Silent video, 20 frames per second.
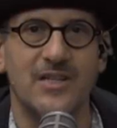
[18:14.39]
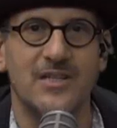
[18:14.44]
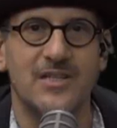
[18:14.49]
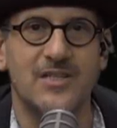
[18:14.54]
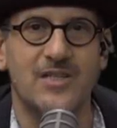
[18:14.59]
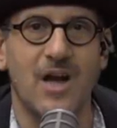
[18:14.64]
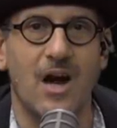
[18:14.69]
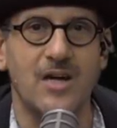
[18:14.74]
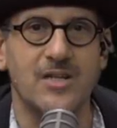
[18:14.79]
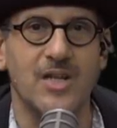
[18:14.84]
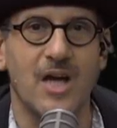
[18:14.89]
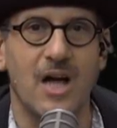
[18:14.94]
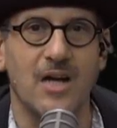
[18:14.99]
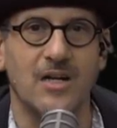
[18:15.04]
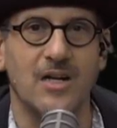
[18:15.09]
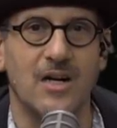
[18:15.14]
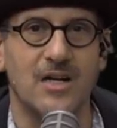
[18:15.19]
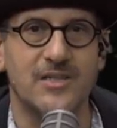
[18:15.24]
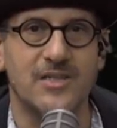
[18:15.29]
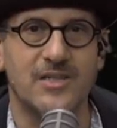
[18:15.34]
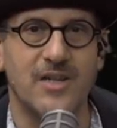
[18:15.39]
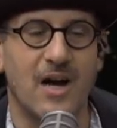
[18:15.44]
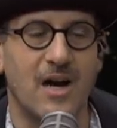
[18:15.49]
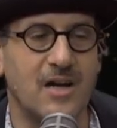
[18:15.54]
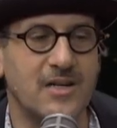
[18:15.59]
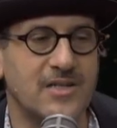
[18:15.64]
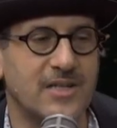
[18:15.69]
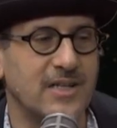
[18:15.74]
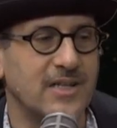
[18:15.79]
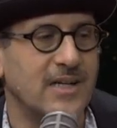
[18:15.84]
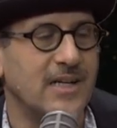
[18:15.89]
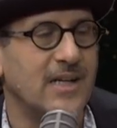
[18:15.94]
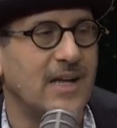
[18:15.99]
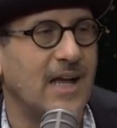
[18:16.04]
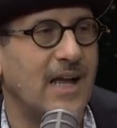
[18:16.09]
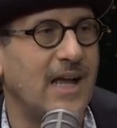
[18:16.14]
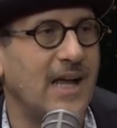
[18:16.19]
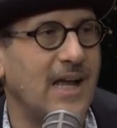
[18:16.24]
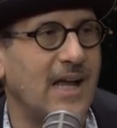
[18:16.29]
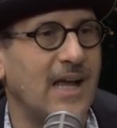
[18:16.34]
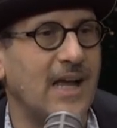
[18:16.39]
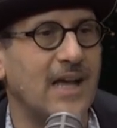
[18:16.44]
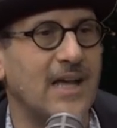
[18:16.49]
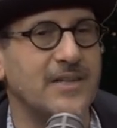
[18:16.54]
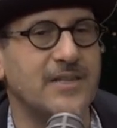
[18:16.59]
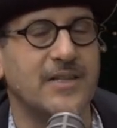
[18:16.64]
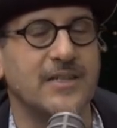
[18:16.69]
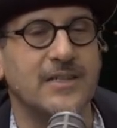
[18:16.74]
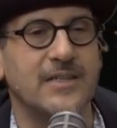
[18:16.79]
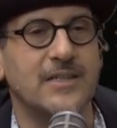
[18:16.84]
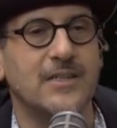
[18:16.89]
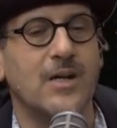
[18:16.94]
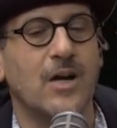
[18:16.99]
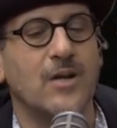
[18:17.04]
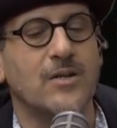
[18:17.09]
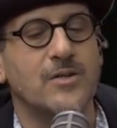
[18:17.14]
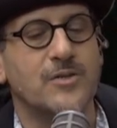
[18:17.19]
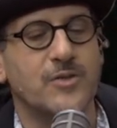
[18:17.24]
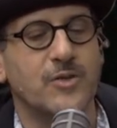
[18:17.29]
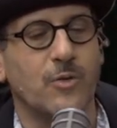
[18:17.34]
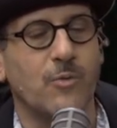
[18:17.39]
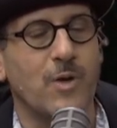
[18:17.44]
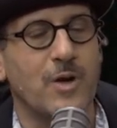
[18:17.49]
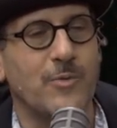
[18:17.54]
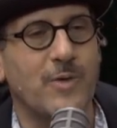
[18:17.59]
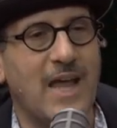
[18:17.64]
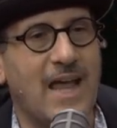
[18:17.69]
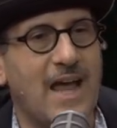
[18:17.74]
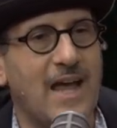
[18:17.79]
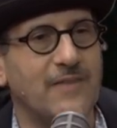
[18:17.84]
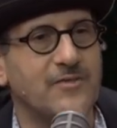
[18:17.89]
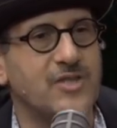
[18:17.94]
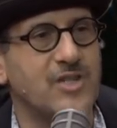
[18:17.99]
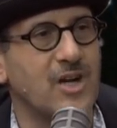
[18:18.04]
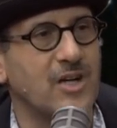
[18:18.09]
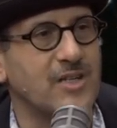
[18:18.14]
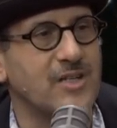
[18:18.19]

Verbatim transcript: Star Talk All Stars, and so what do we have, Chuck